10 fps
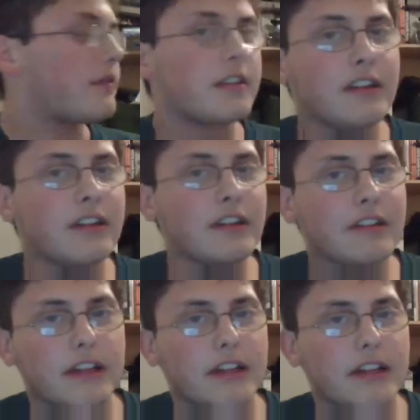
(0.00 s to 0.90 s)

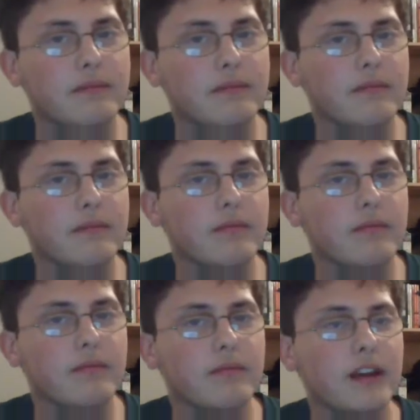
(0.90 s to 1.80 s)
Seriously.
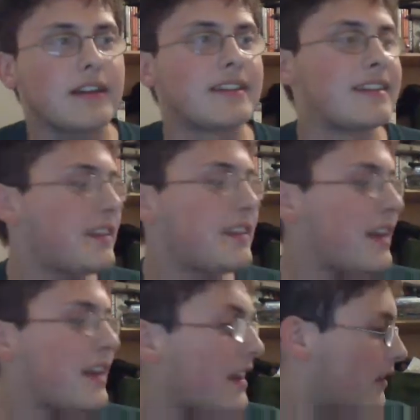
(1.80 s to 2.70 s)
It's sick
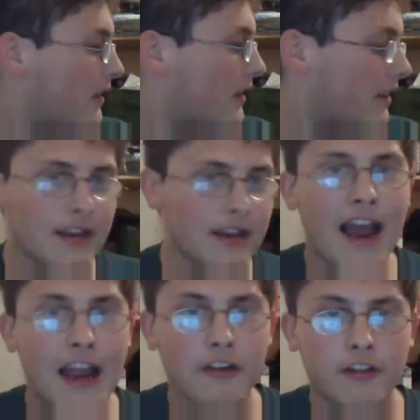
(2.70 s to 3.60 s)
and
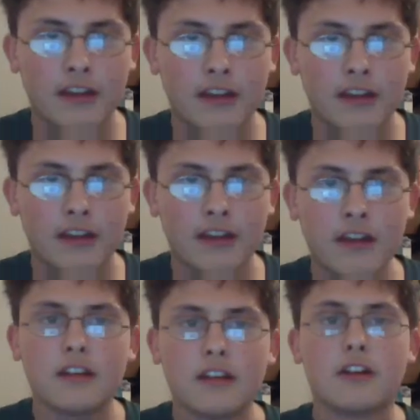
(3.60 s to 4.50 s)
tiring.
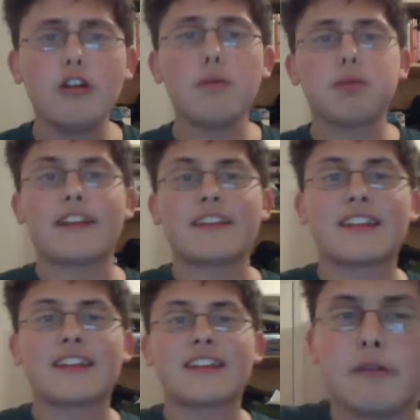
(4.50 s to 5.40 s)
The Google Plus
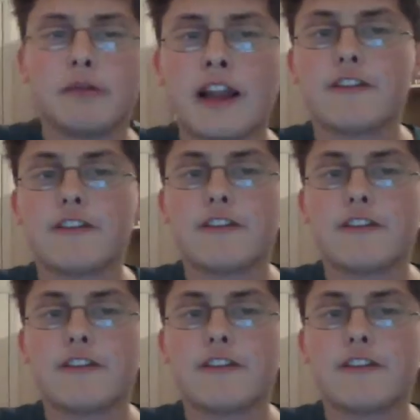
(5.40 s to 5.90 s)
thing, whenever you